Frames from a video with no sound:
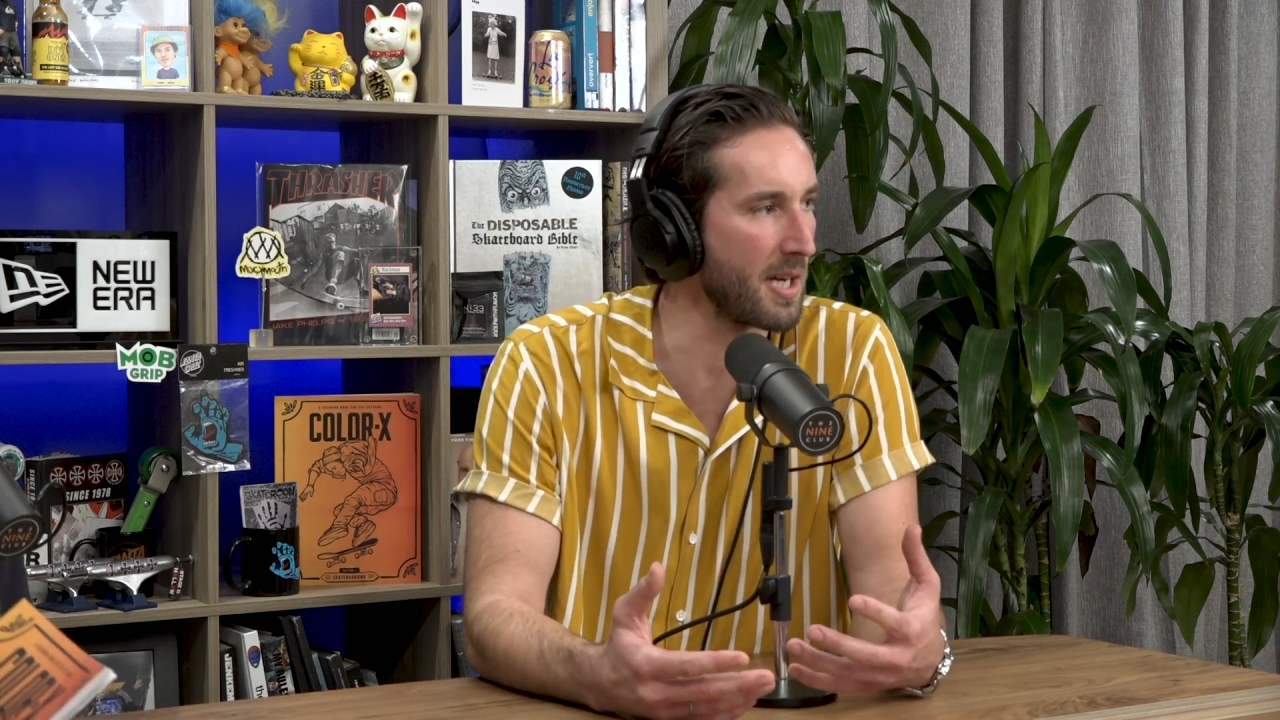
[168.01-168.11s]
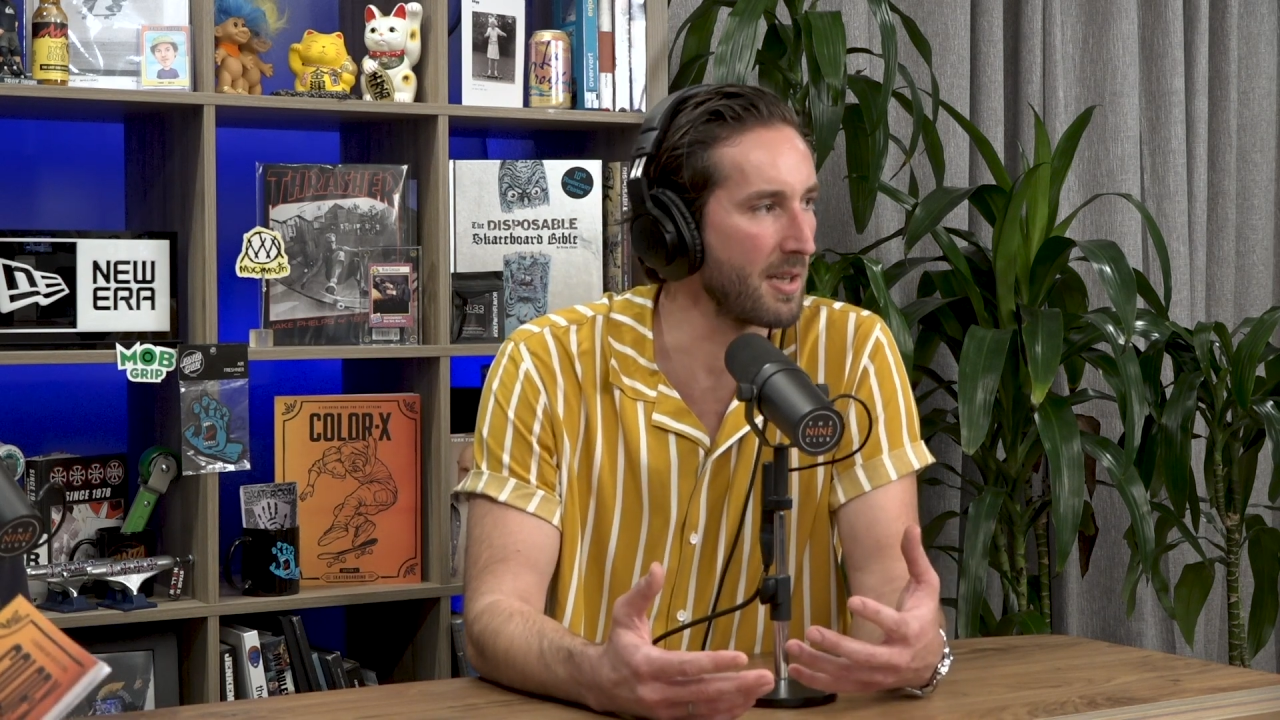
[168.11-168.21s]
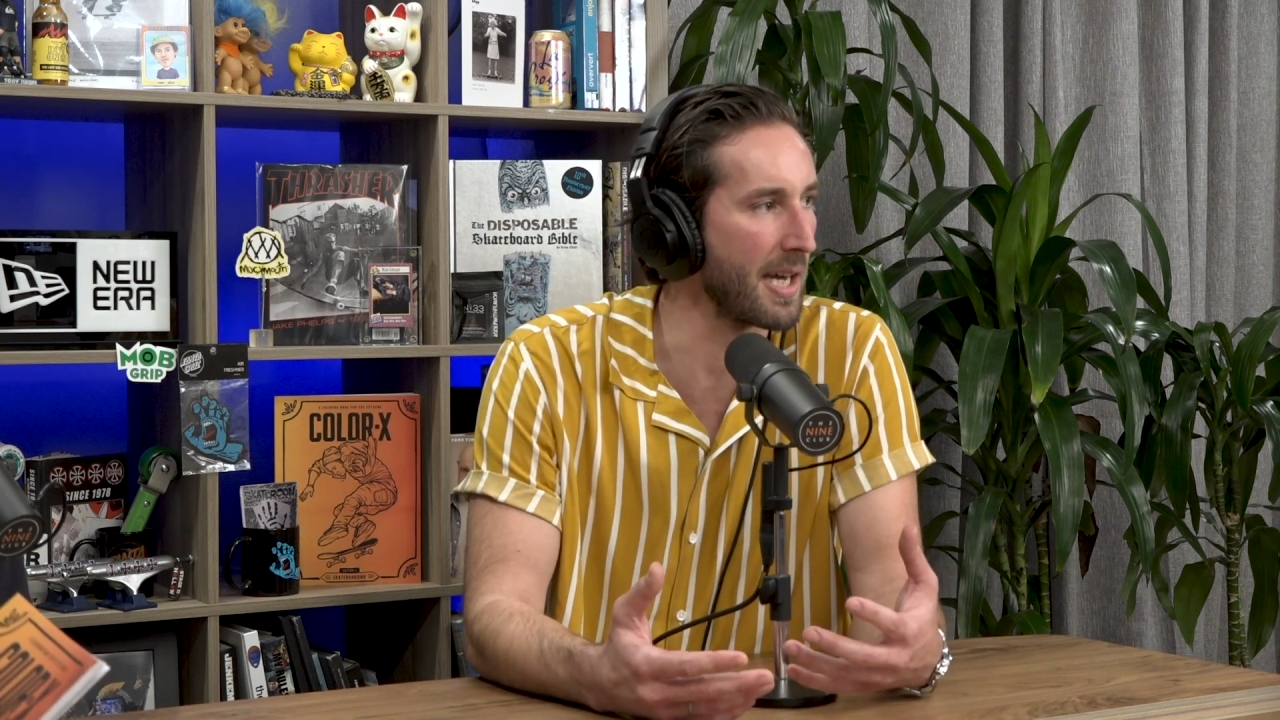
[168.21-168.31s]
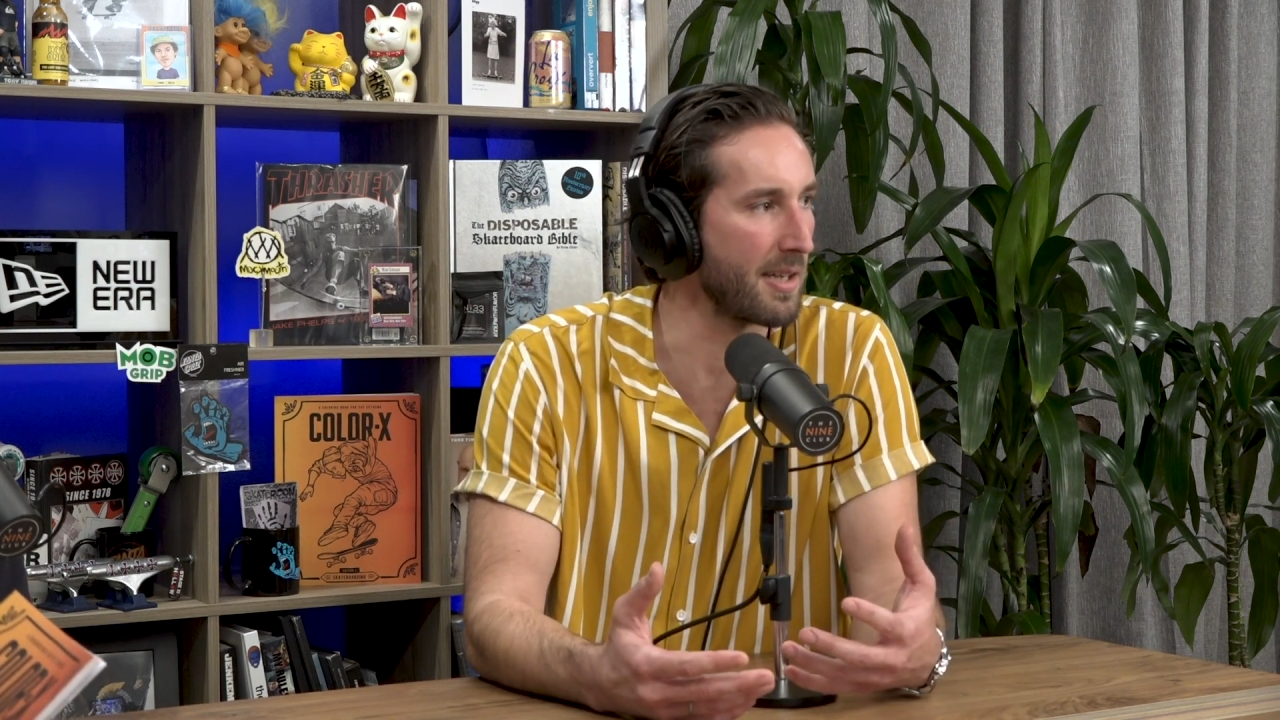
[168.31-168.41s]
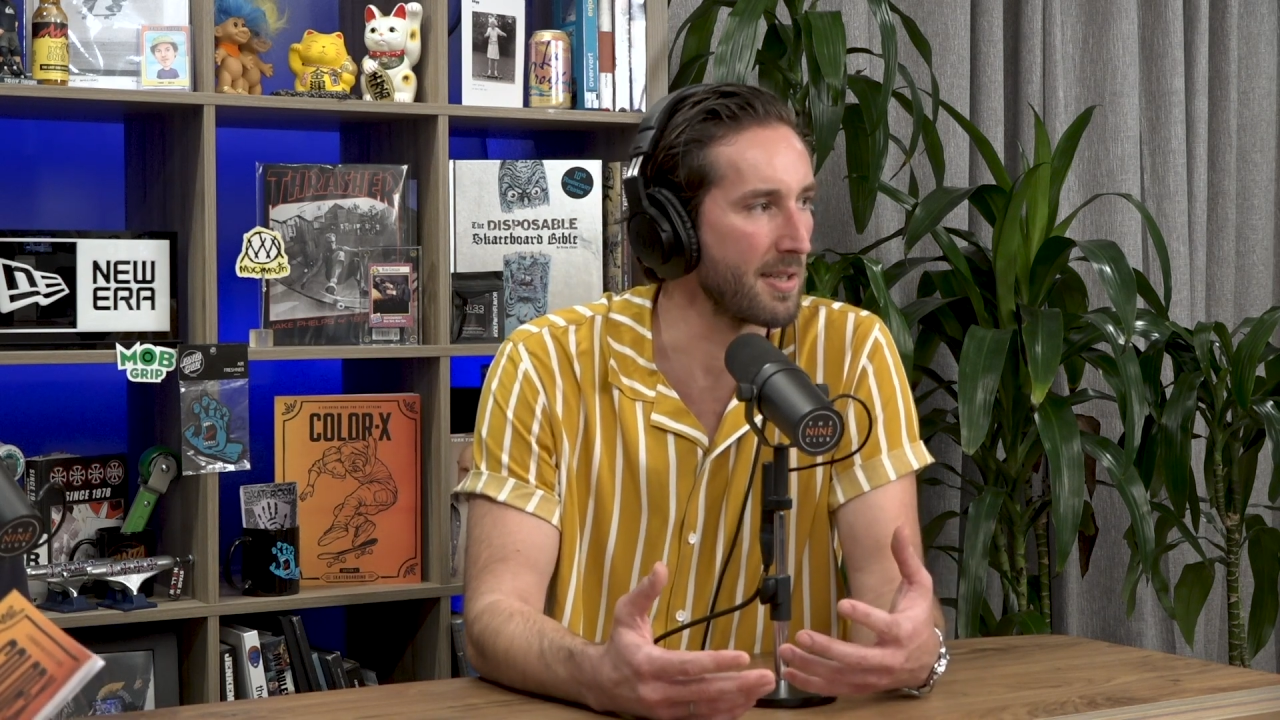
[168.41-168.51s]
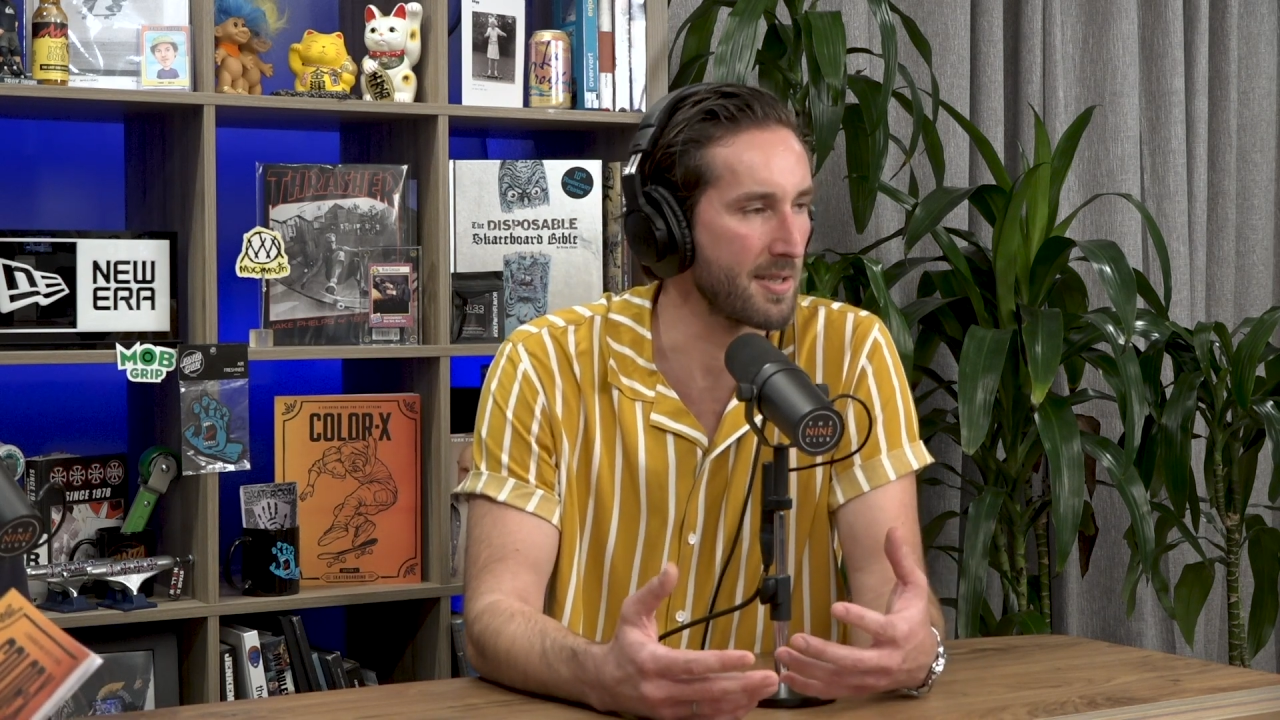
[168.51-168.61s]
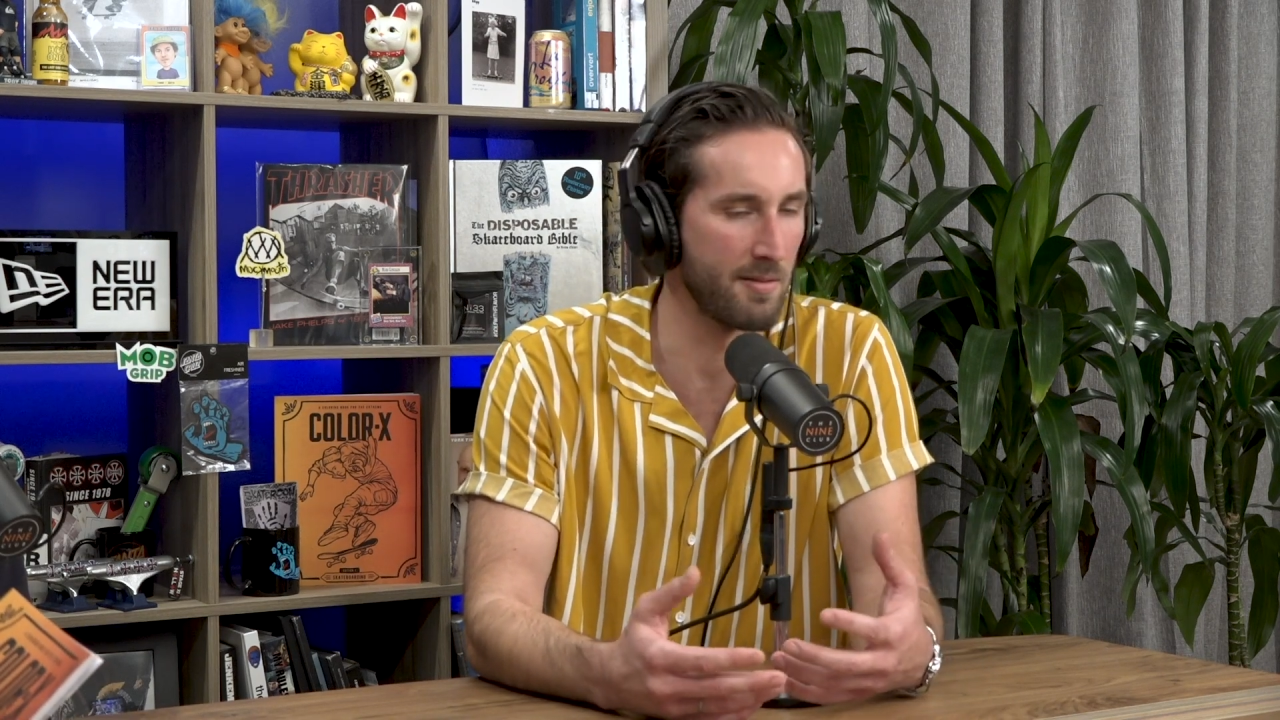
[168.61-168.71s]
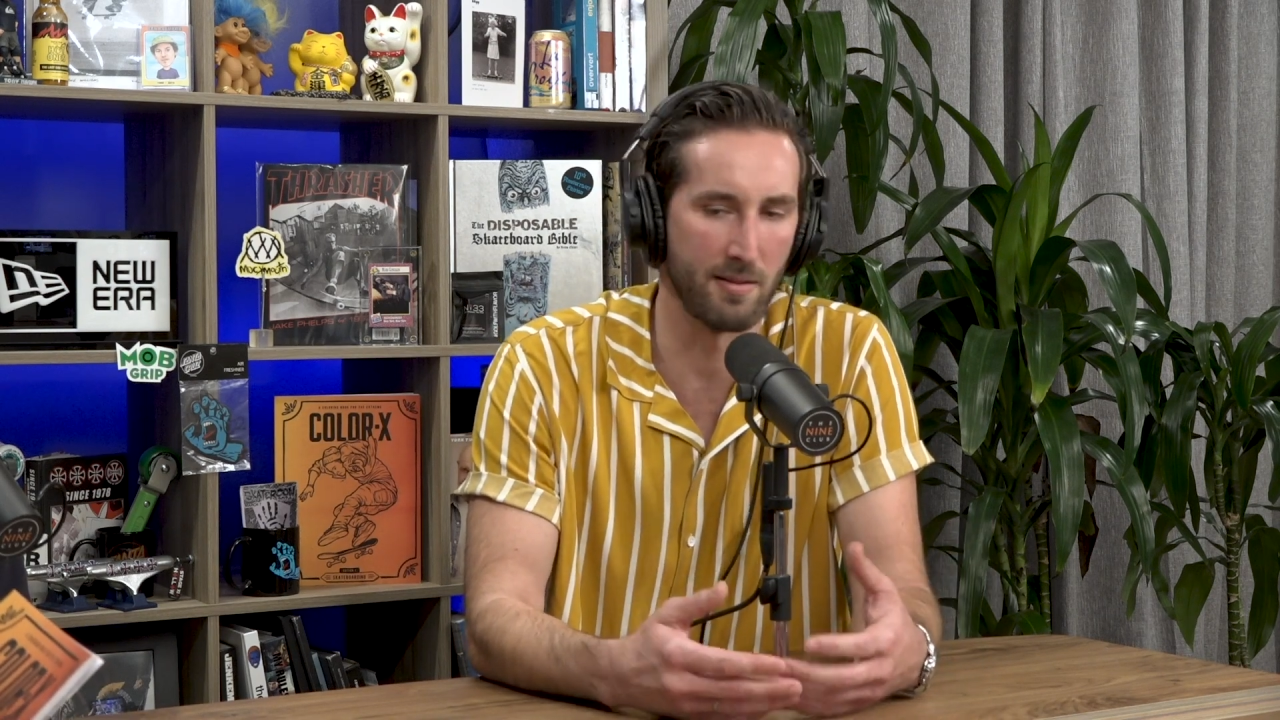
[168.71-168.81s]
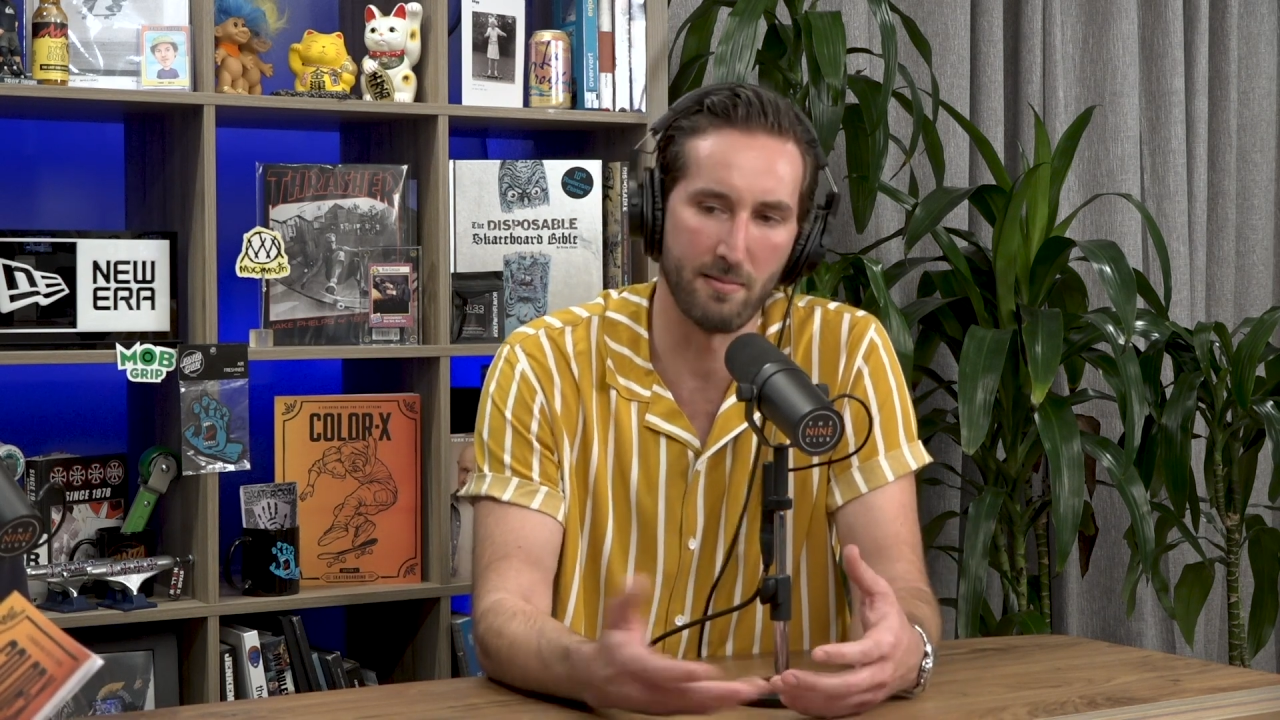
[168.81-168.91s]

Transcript: kind of like us,